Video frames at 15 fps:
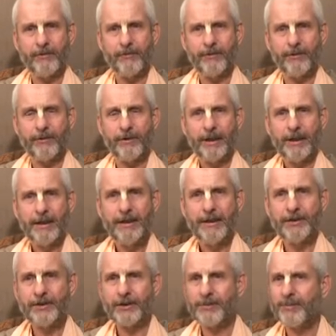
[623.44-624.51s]
food.
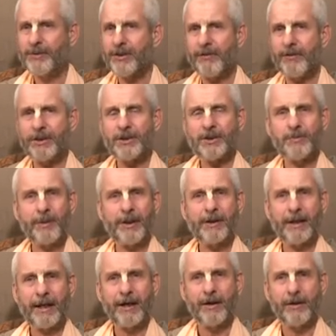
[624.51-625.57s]
This is specific, it's
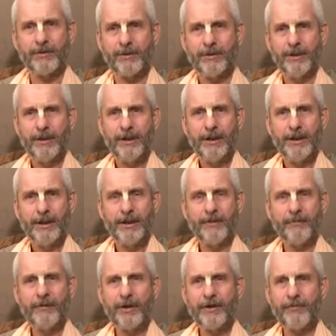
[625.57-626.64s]
spelled out in
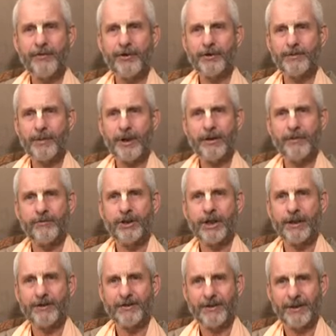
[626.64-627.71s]
the very first part of
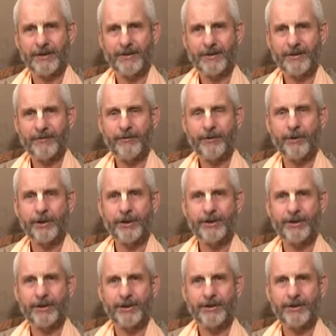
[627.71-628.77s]
Genesis for
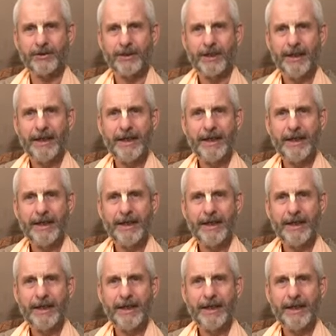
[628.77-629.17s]
Christians.